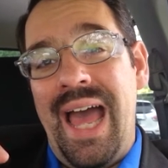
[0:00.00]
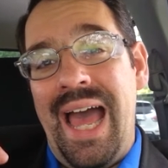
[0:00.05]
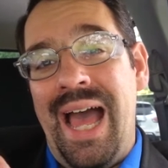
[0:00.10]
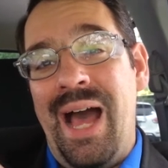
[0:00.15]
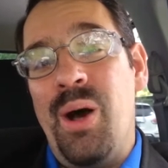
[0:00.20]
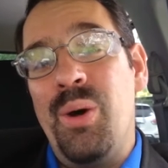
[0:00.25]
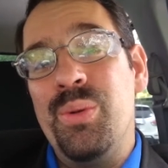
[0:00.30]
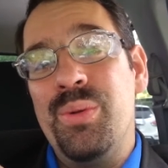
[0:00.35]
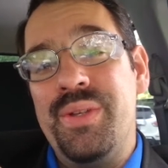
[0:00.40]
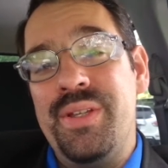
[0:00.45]

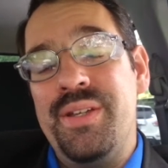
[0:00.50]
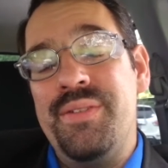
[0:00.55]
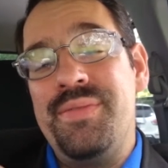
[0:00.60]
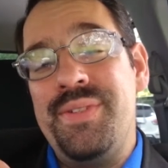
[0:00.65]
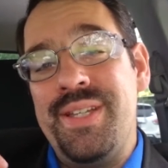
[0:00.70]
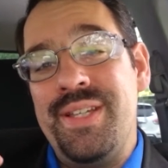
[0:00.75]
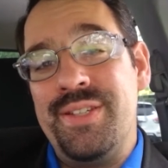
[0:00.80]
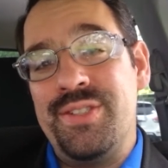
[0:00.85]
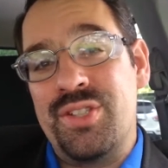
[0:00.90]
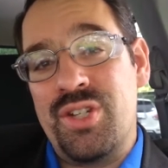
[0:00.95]
outlived
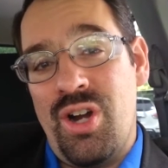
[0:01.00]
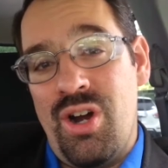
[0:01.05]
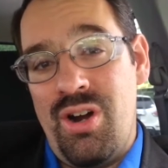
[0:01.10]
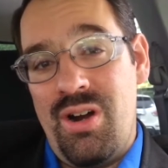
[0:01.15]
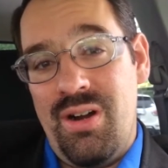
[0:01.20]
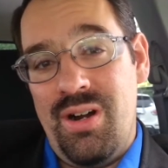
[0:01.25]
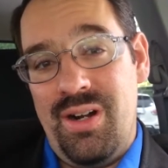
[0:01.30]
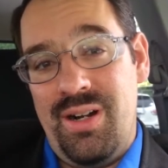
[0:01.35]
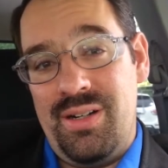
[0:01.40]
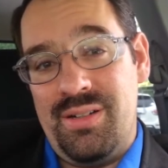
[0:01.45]
his
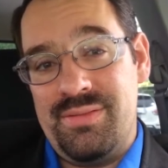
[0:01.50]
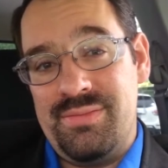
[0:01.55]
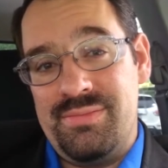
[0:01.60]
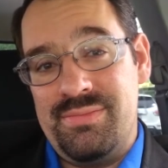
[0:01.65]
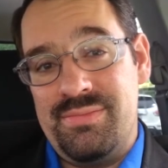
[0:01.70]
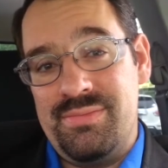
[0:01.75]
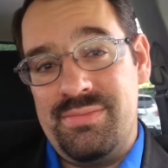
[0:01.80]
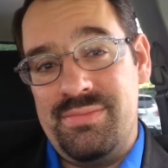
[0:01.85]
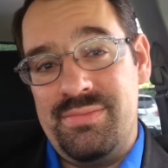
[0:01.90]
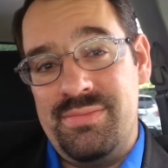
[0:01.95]
car,
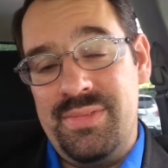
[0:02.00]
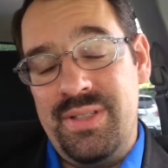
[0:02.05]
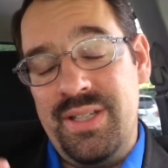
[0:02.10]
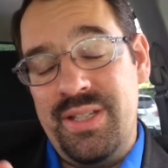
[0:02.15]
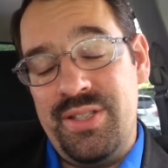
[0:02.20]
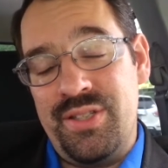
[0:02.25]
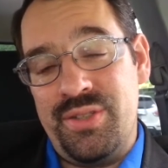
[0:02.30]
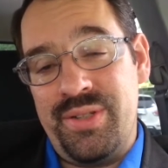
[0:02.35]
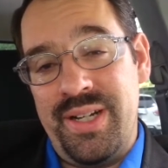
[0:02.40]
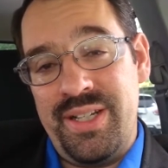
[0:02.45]

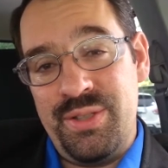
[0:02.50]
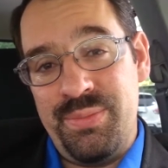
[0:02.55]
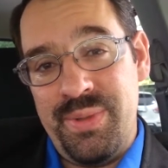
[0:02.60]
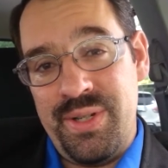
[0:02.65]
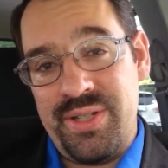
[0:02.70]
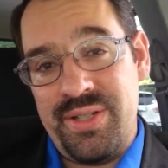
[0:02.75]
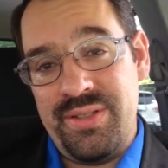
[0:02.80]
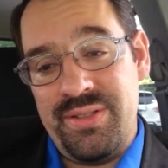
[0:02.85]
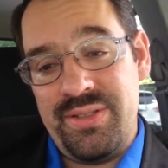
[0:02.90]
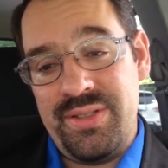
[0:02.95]
his
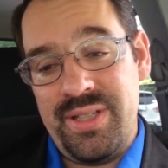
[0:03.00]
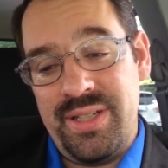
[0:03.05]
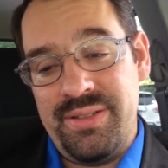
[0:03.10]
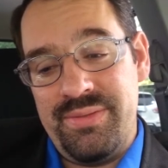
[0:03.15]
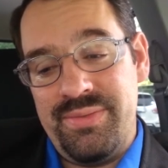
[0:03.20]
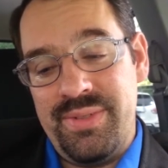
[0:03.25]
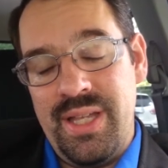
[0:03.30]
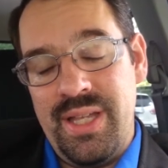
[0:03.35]
transmission's done.